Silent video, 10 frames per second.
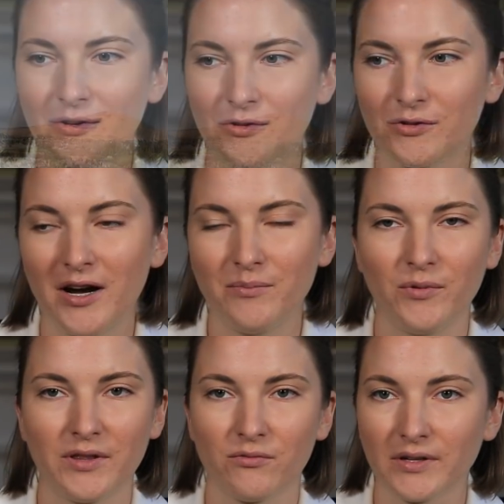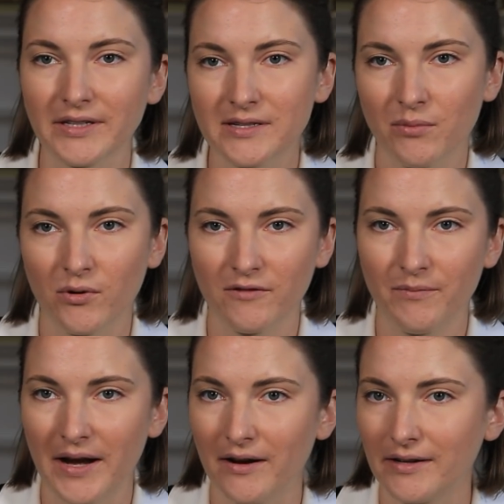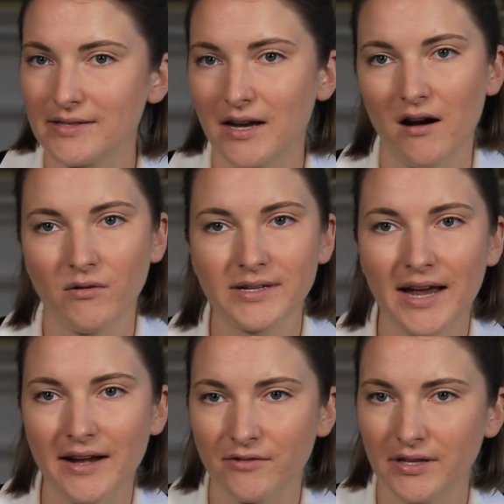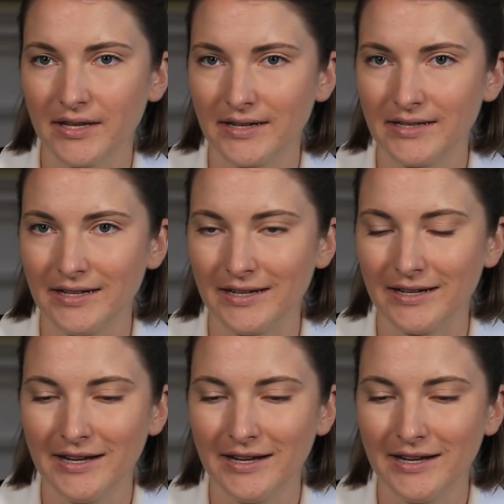grew up with really supportive parents. I always had everything I need,